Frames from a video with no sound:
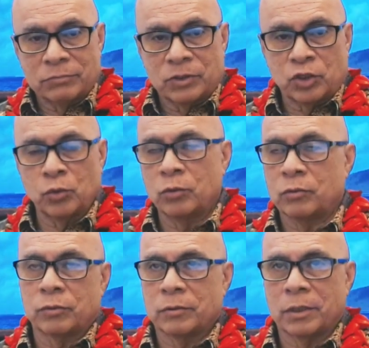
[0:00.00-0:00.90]

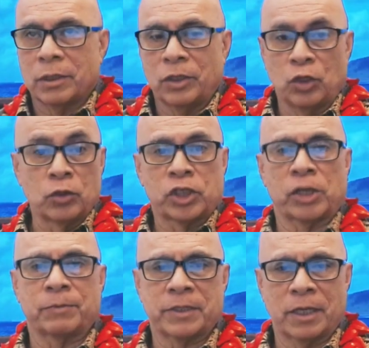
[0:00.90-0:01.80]
two huge
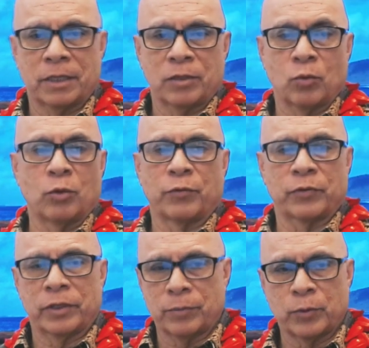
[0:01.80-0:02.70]
ships at the wharf,
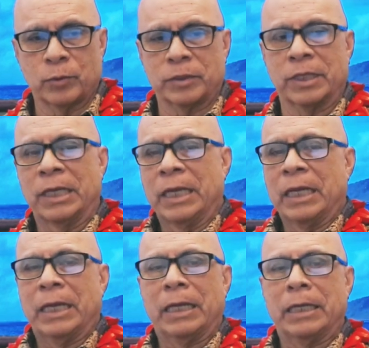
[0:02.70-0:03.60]
at the port,
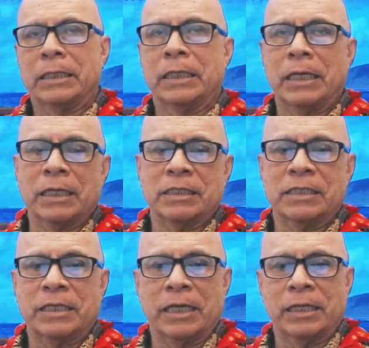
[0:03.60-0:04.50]
and he asked
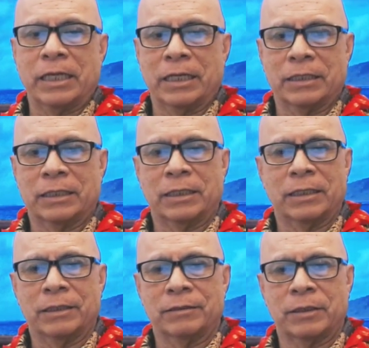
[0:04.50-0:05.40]
his dad again,
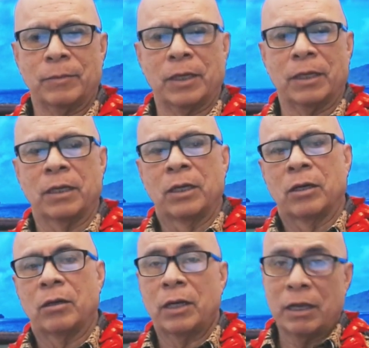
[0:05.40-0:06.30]
"Tama, what